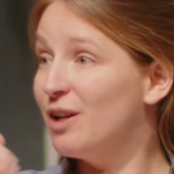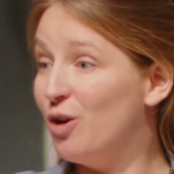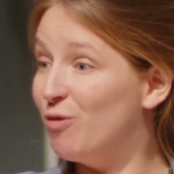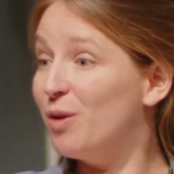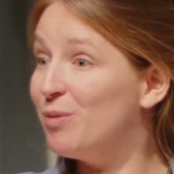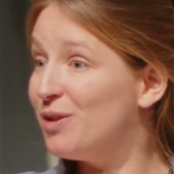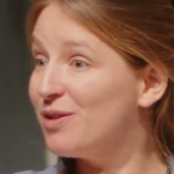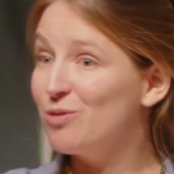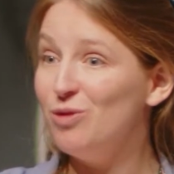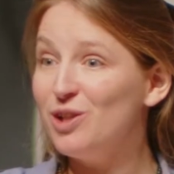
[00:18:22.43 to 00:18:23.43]

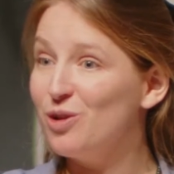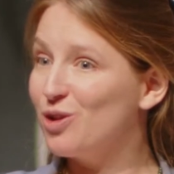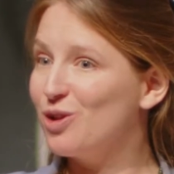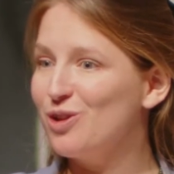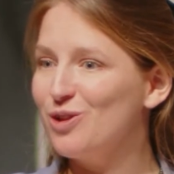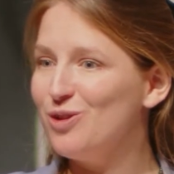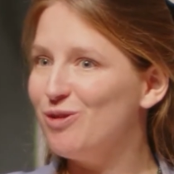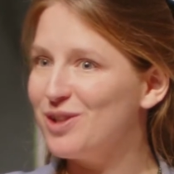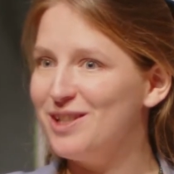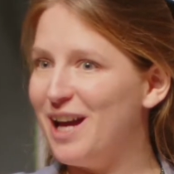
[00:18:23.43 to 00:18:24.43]
governments, researchers,
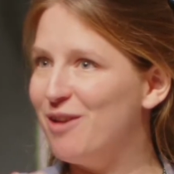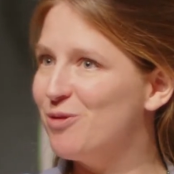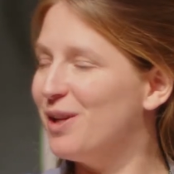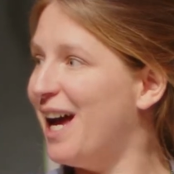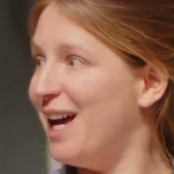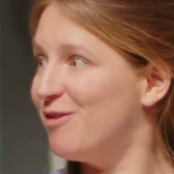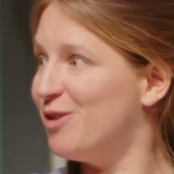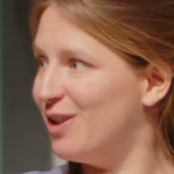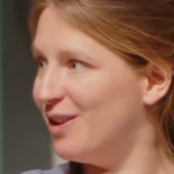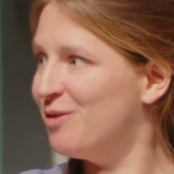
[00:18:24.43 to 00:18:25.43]
universities, everyone
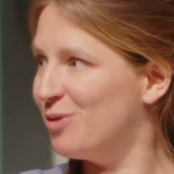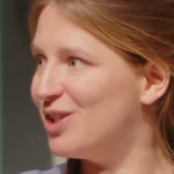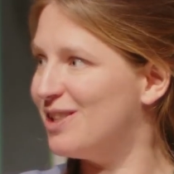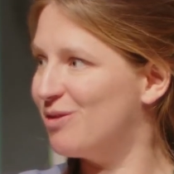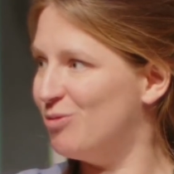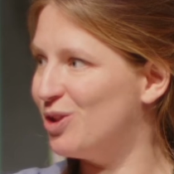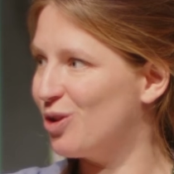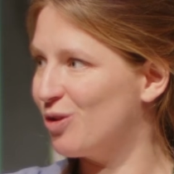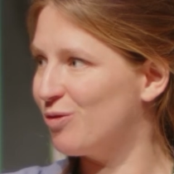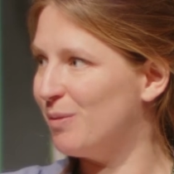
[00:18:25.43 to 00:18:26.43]
haven't done, which is
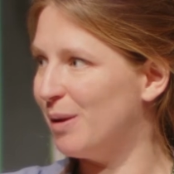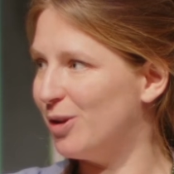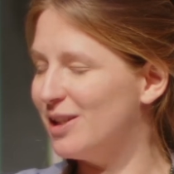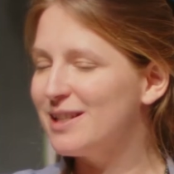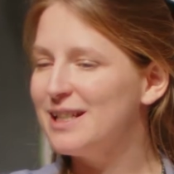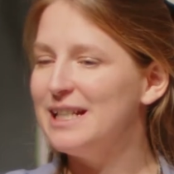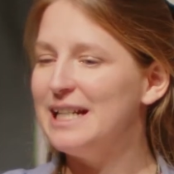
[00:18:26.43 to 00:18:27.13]
research on female bodies,